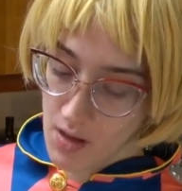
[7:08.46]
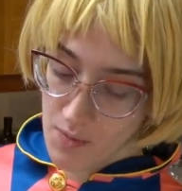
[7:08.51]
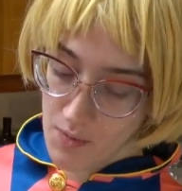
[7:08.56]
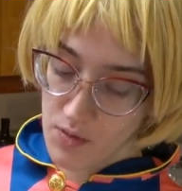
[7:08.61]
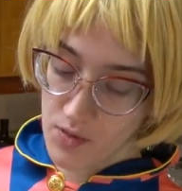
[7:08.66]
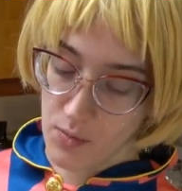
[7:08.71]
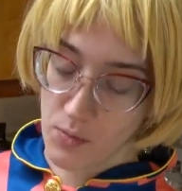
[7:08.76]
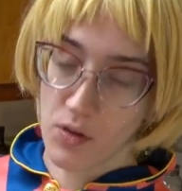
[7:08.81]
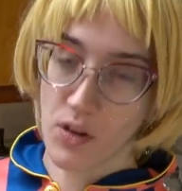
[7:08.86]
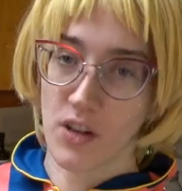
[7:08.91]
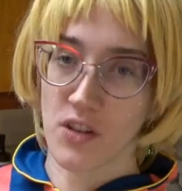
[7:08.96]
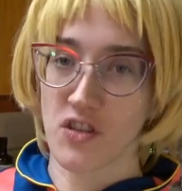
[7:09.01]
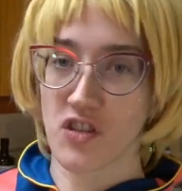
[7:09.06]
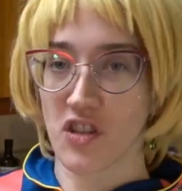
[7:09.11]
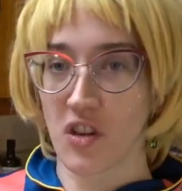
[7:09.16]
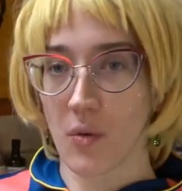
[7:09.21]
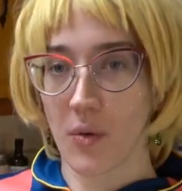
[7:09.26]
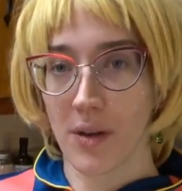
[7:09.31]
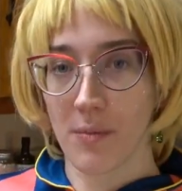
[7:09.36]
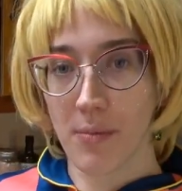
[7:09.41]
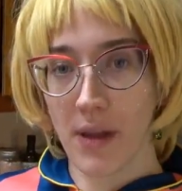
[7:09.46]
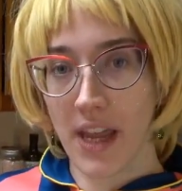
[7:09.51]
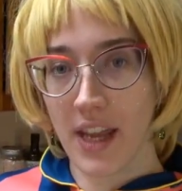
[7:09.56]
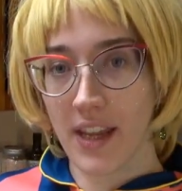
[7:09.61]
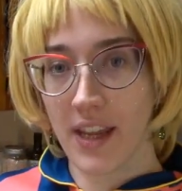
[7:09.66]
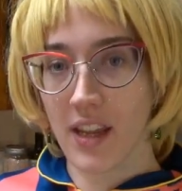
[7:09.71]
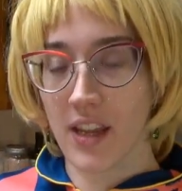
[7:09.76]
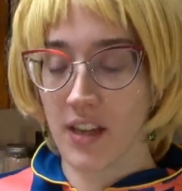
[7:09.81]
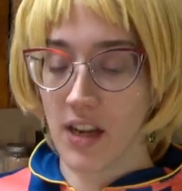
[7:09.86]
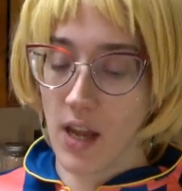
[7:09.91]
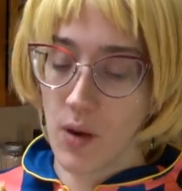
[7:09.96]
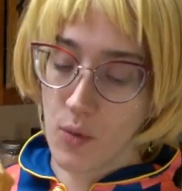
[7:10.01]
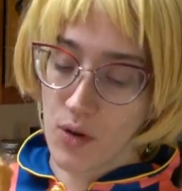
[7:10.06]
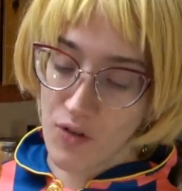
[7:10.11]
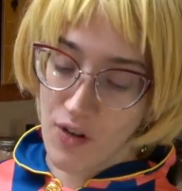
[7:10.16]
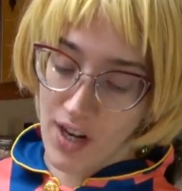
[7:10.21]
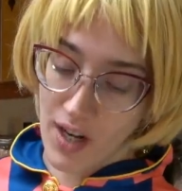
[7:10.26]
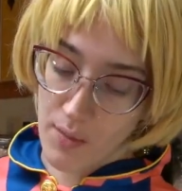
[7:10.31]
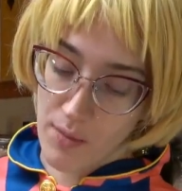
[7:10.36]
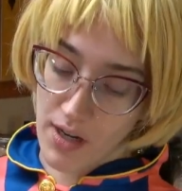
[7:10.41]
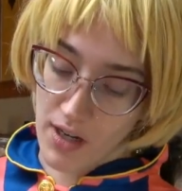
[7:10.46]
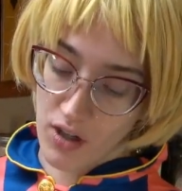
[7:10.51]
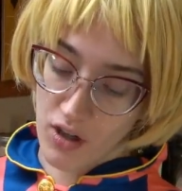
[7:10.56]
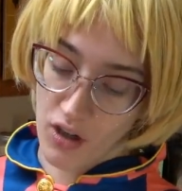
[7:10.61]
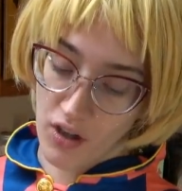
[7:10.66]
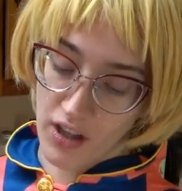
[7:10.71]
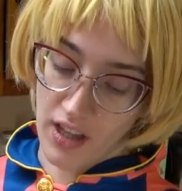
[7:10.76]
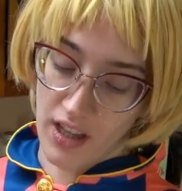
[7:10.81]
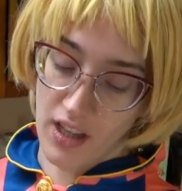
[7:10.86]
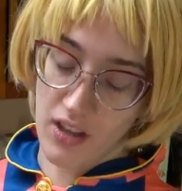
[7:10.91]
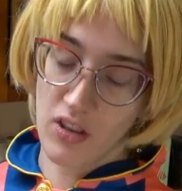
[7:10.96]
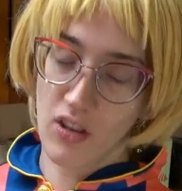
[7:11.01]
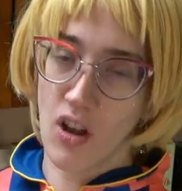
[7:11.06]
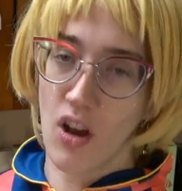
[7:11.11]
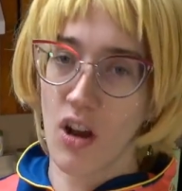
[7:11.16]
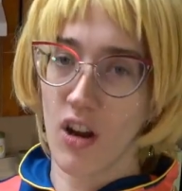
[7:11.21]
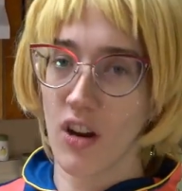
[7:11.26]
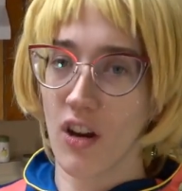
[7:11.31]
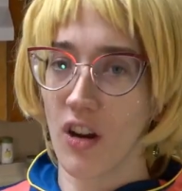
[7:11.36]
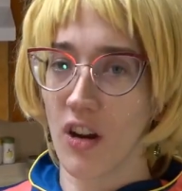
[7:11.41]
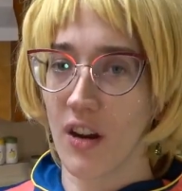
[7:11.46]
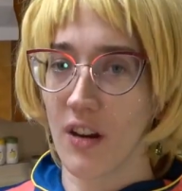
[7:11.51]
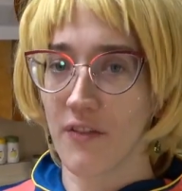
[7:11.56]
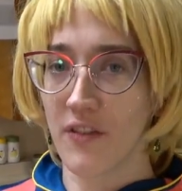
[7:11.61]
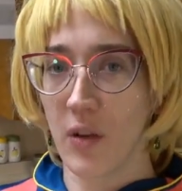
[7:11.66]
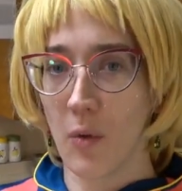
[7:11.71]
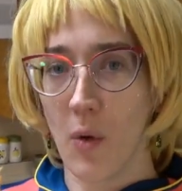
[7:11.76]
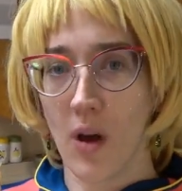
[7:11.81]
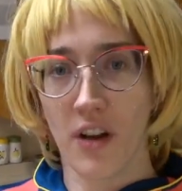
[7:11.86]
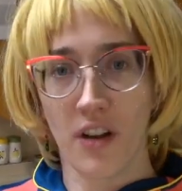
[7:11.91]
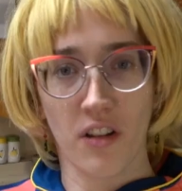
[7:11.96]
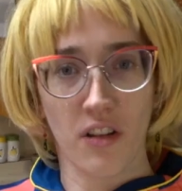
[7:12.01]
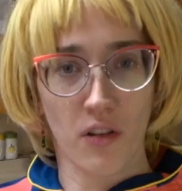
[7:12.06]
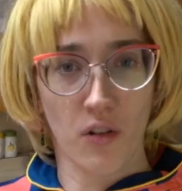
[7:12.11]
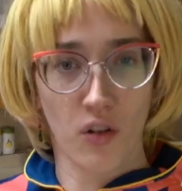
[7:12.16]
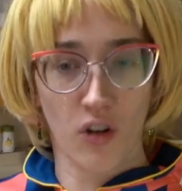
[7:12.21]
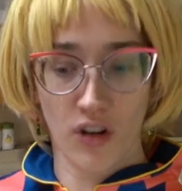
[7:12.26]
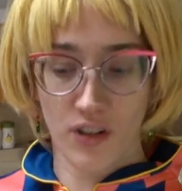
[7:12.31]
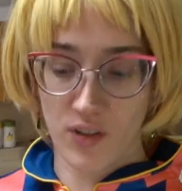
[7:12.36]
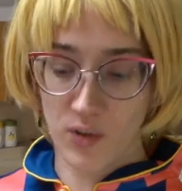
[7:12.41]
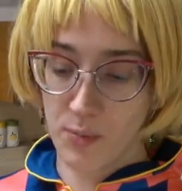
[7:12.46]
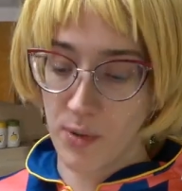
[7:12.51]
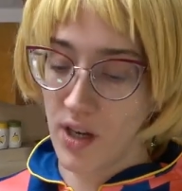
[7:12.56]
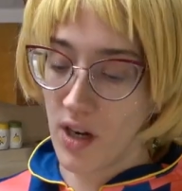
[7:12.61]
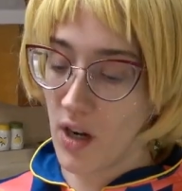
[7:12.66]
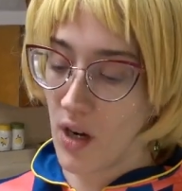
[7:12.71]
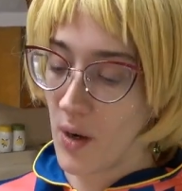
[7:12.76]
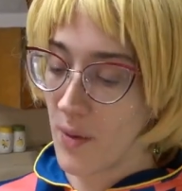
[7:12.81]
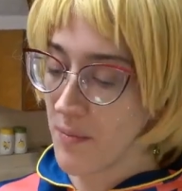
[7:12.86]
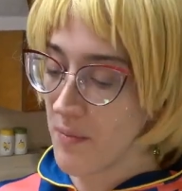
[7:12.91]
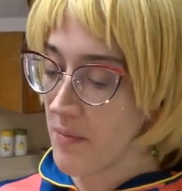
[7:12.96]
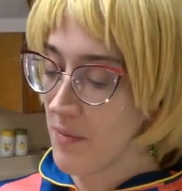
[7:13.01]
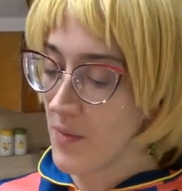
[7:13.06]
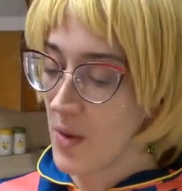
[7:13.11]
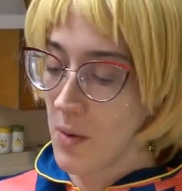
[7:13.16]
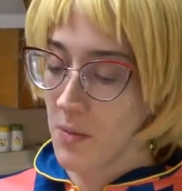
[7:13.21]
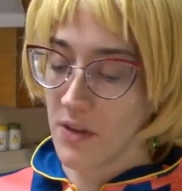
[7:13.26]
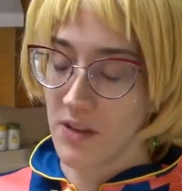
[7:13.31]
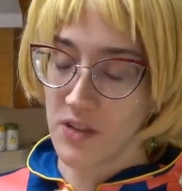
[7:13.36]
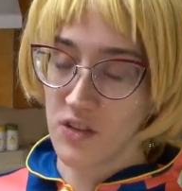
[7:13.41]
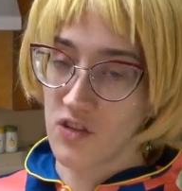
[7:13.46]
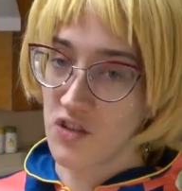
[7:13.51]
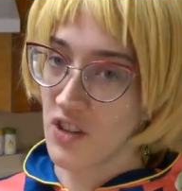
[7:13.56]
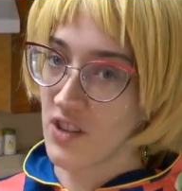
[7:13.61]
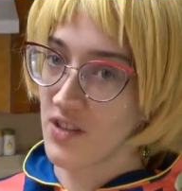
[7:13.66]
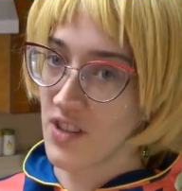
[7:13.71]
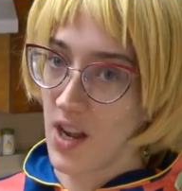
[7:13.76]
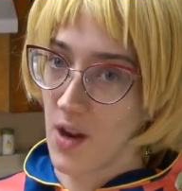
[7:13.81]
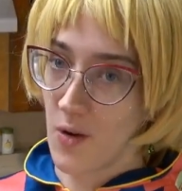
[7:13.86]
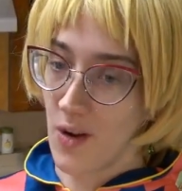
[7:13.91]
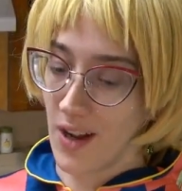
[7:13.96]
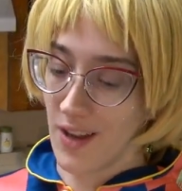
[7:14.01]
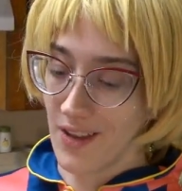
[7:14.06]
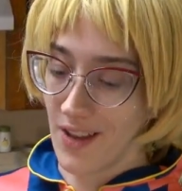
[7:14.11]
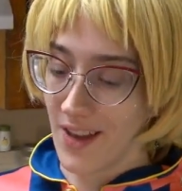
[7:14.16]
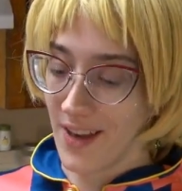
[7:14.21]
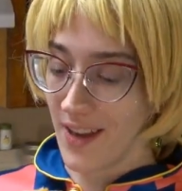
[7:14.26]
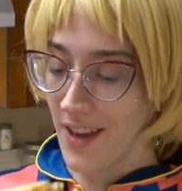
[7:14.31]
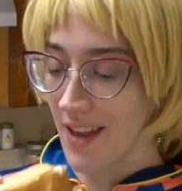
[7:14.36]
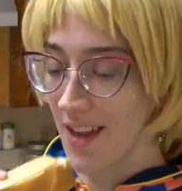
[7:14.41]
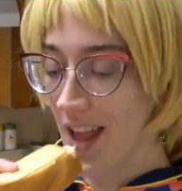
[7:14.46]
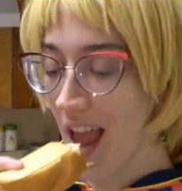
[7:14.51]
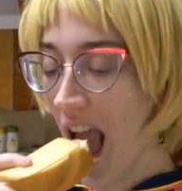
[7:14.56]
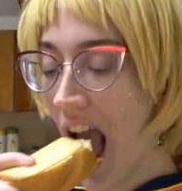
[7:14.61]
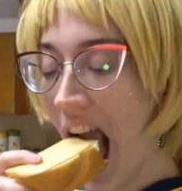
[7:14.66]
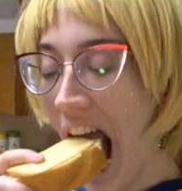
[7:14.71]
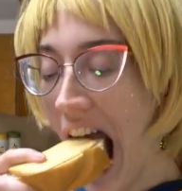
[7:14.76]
Some good chewy bacon. I would recommend cooking it longer if you want it a little crispier. This is just how I like it.